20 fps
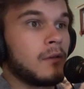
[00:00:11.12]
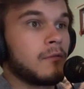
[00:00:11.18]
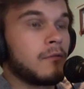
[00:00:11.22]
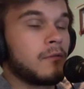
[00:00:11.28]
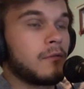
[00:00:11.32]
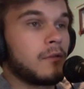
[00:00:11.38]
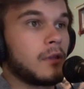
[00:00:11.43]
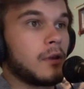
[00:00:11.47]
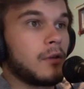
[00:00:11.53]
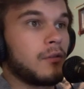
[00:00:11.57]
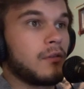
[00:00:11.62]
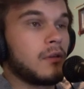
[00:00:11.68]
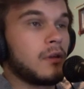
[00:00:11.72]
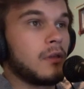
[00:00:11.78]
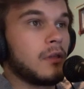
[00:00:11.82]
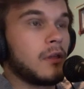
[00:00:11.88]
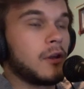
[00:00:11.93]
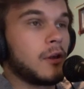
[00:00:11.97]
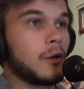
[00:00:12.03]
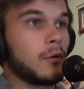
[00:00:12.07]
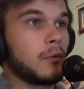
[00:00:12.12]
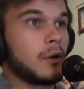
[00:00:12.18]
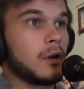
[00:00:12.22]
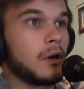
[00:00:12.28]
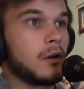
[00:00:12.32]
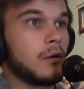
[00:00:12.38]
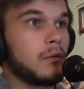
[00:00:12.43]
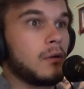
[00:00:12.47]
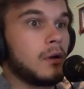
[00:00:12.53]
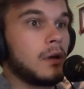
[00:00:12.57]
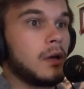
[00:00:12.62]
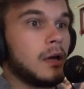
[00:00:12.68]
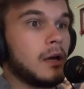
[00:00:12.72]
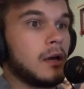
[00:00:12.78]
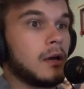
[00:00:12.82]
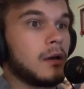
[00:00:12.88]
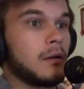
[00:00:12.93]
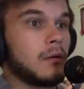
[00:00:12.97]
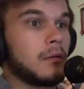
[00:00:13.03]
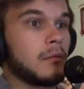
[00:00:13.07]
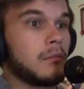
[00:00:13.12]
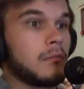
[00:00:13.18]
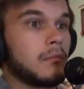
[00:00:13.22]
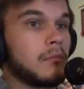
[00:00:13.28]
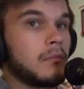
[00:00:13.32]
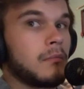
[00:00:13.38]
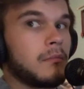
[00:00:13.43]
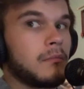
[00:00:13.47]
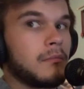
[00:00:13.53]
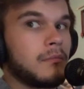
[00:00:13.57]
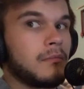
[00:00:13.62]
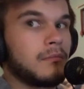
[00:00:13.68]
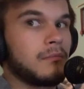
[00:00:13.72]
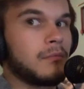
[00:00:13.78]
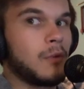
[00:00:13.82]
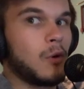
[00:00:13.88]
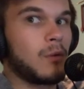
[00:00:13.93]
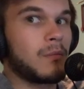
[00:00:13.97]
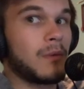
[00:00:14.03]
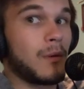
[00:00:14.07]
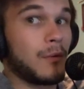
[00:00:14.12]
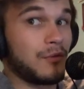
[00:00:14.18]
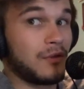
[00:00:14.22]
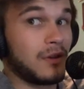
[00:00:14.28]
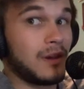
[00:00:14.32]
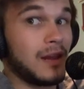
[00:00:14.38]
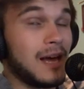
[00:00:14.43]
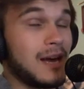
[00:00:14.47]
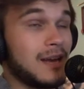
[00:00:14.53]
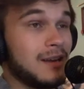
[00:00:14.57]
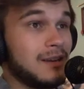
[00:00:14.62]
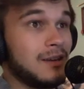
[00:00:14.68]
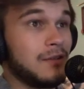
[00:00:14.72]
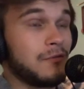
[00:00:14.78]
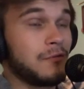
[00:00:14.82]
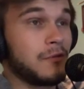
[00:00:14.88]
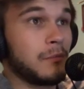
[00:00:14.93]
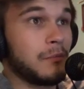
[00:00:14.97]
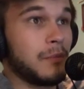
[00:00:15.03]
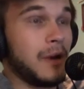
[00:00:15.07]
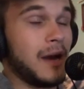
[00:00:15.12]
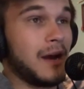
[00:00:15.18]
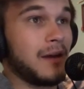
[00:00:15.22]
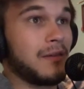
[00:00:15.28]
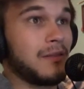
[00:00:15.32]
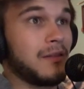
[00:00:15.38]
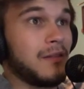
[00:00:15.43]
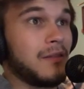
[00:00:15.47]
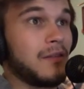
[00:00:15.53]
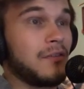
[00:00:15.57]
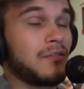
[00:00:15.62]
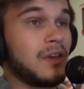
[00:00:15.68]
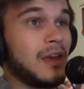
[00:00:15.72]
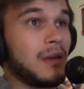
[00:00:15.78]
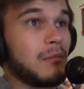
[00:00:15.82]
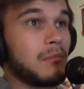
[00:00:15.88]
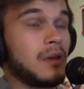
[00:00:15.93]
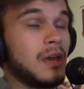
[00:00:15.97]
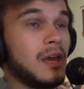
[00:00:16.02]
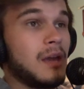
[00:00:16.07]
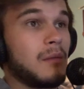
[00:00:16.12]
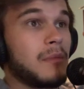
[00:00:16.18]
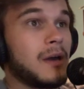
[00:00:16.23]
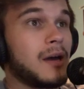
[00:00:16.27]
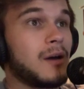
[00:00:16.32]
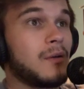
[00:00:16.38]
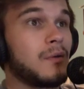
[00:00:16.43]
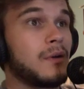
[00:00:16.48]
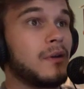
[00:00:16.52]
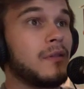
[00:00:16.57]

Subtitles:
For those of you that don't know, Pokemon was a lot different back then. This game came out